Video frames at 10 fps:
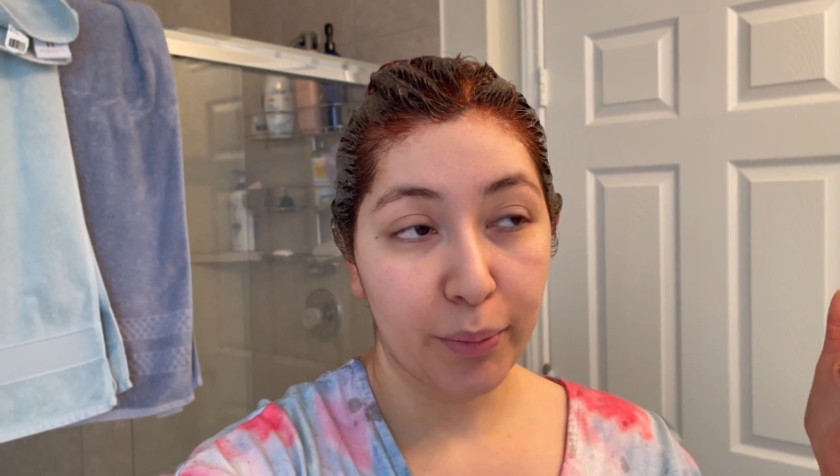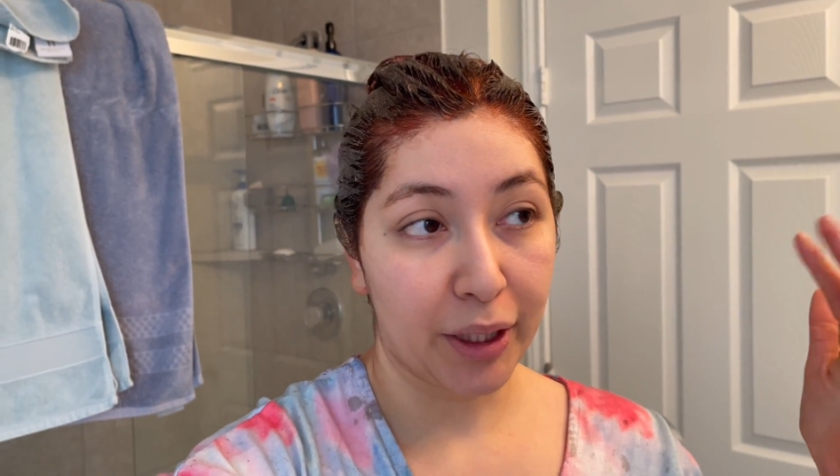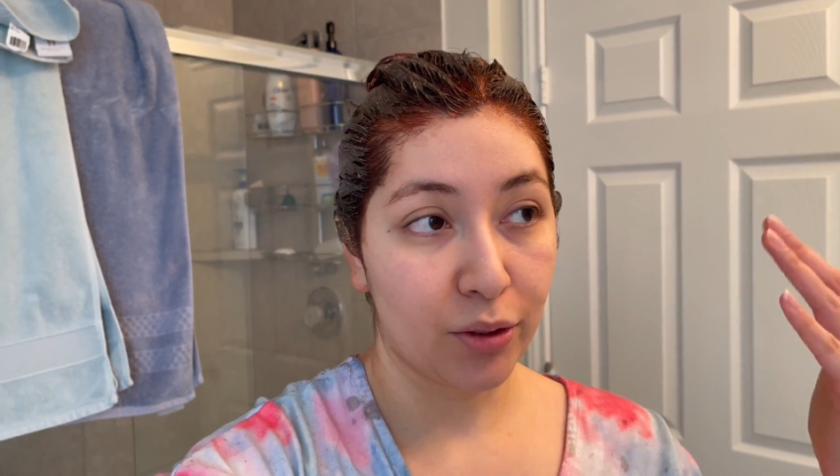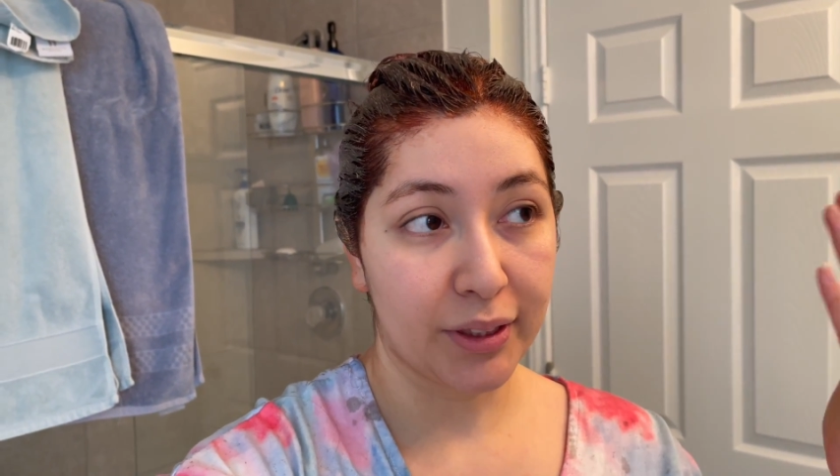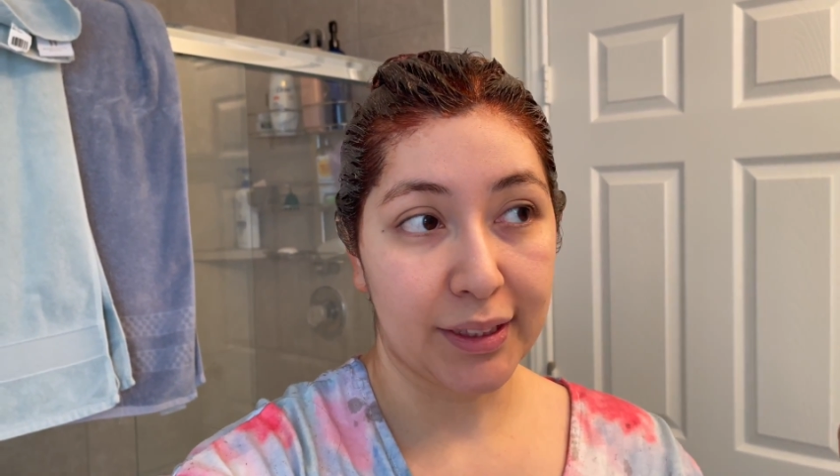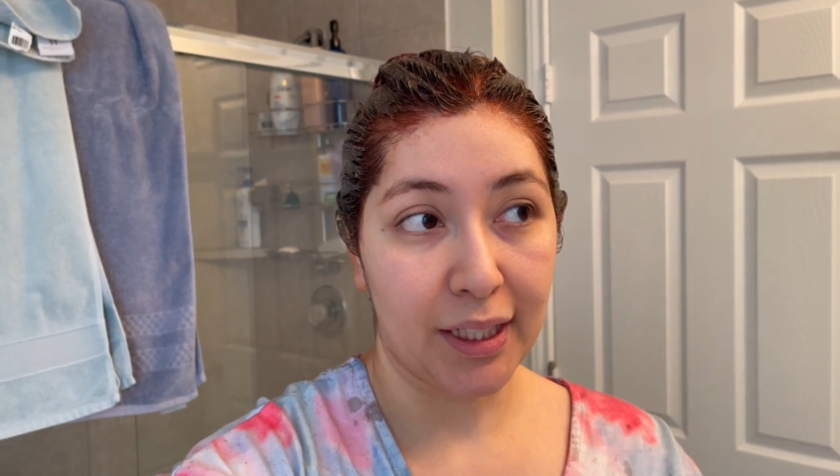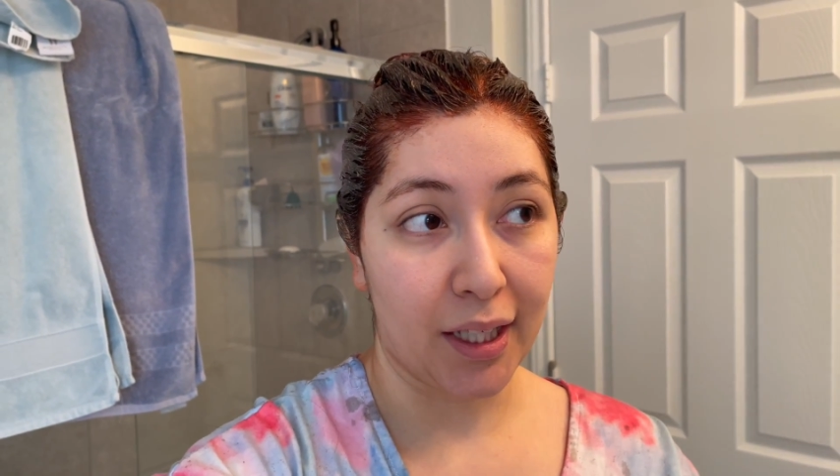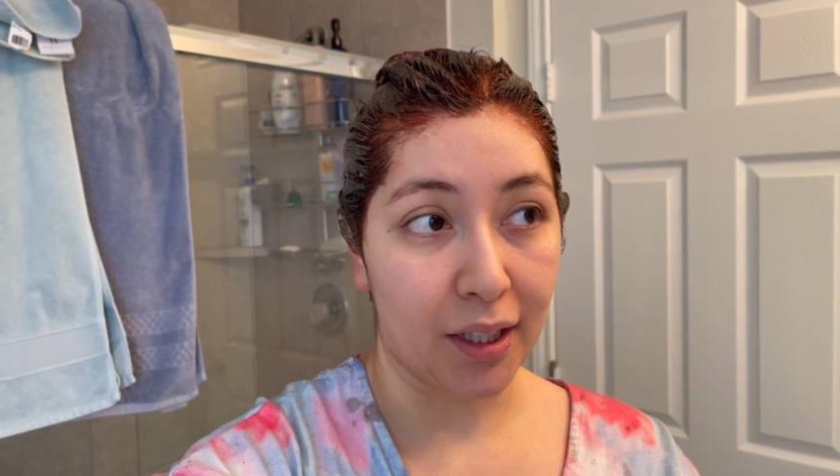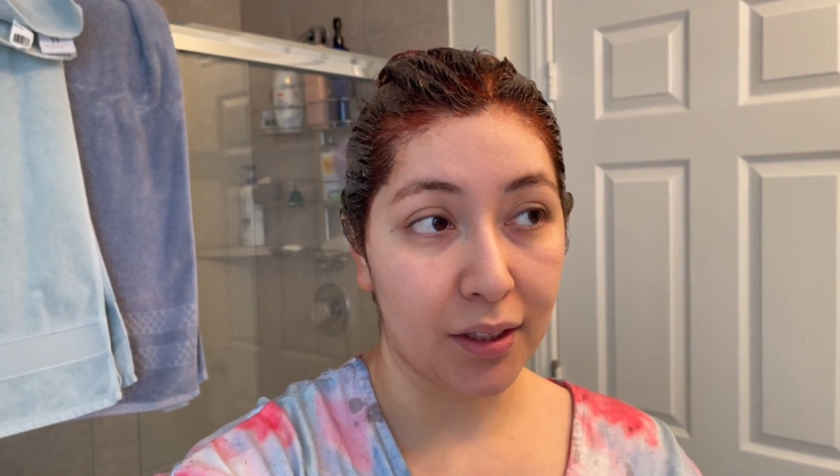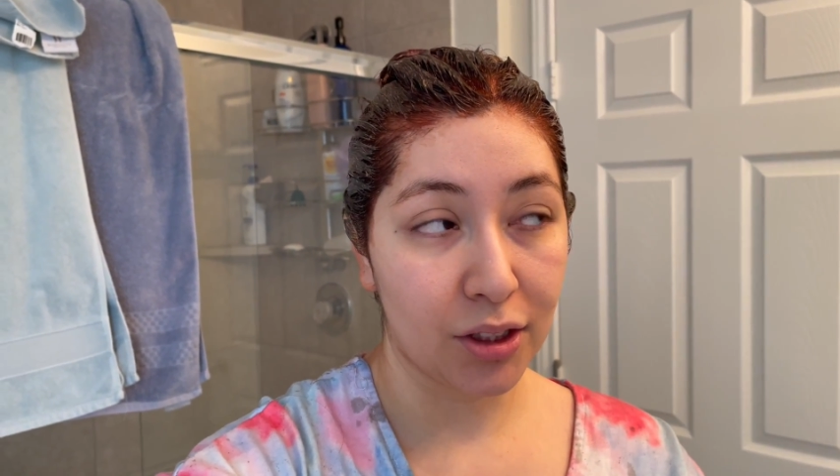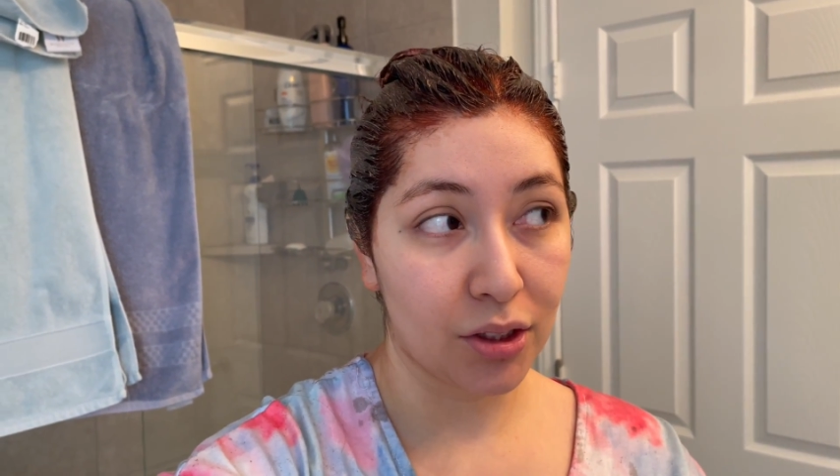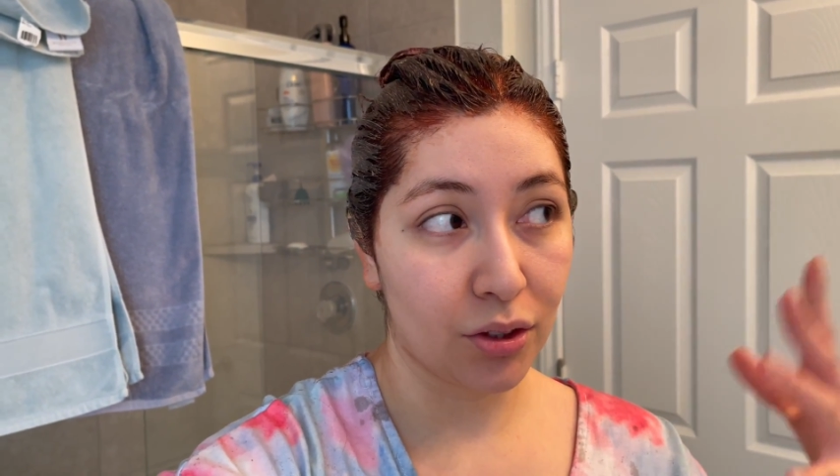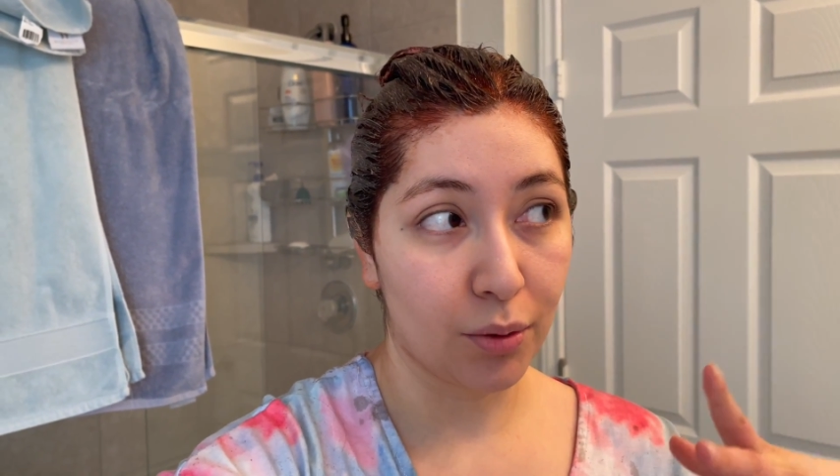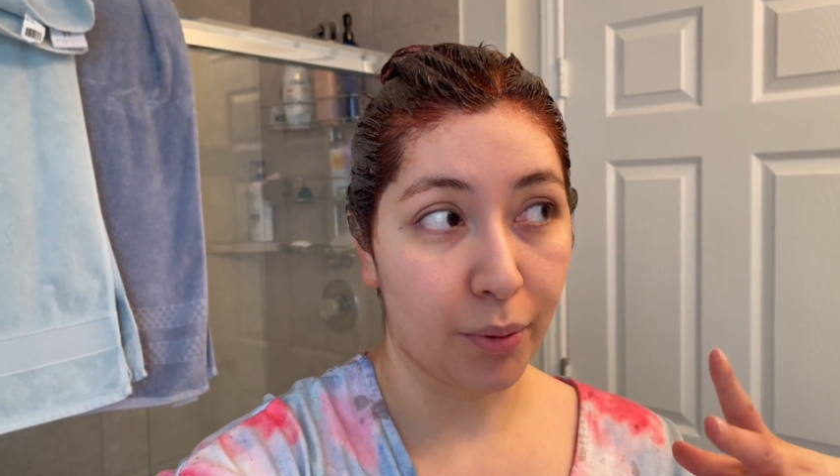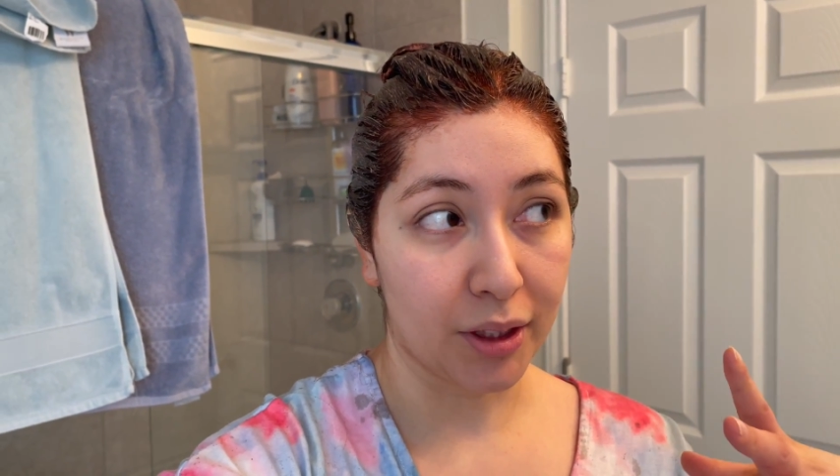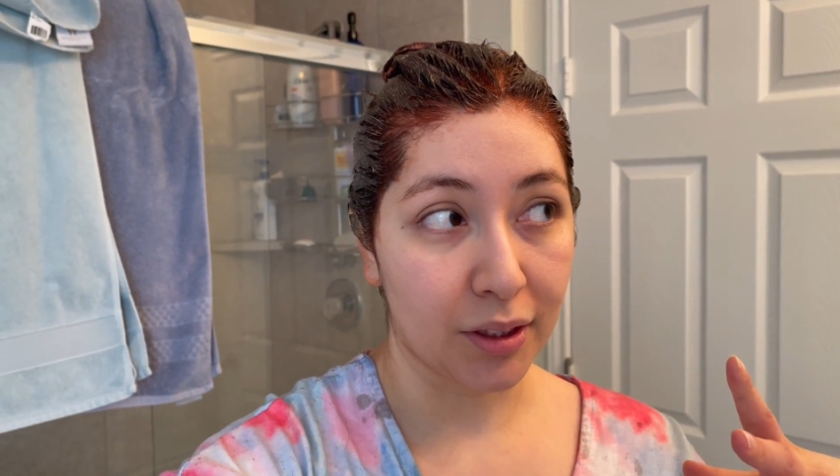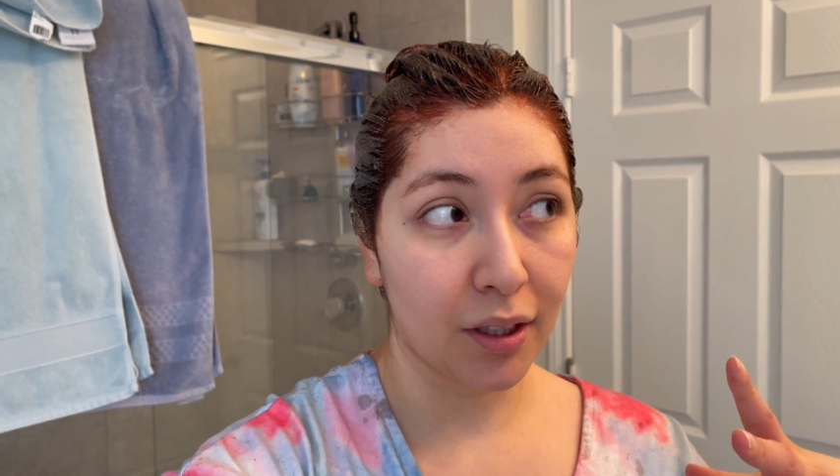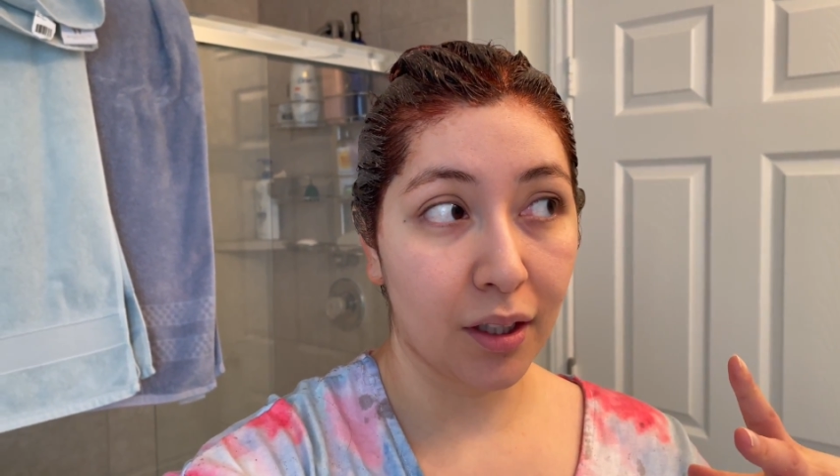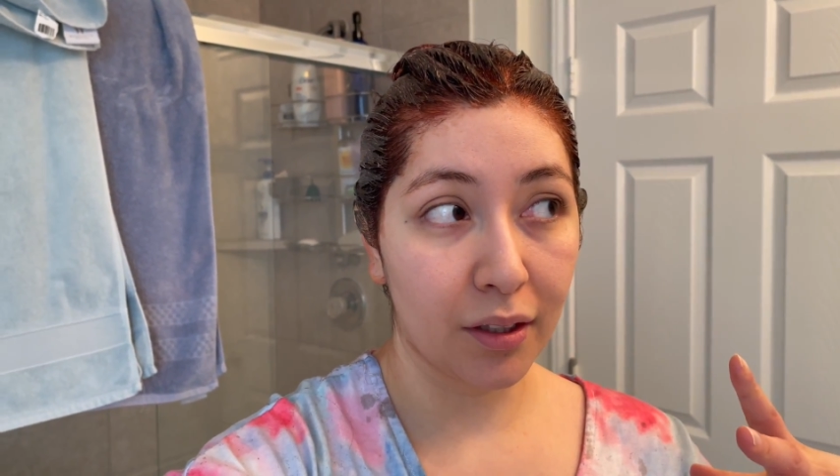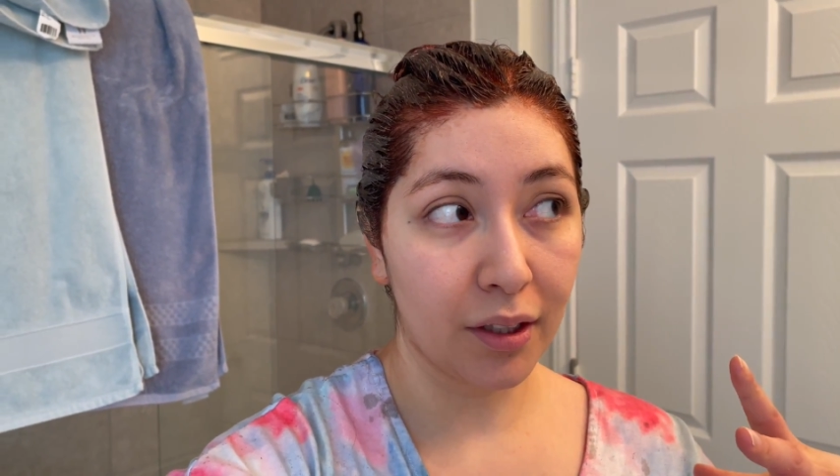I used a 10 just to deposit
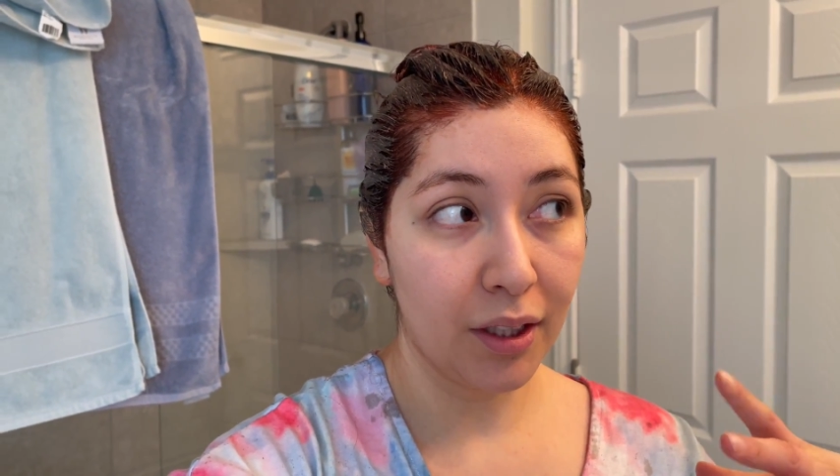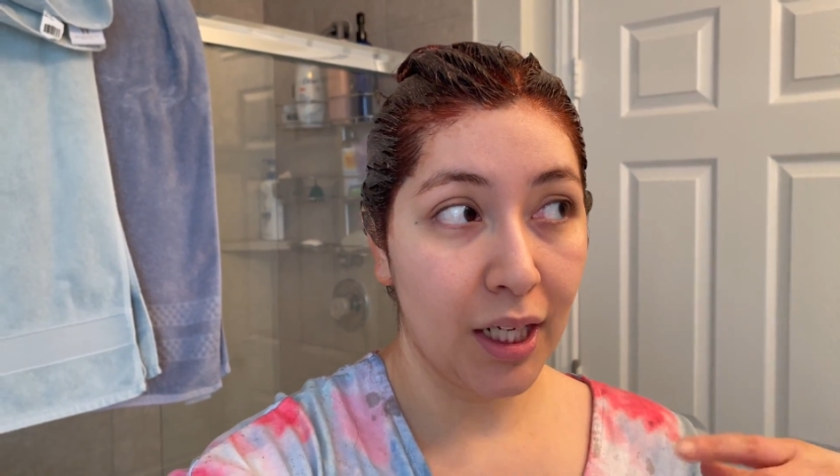color.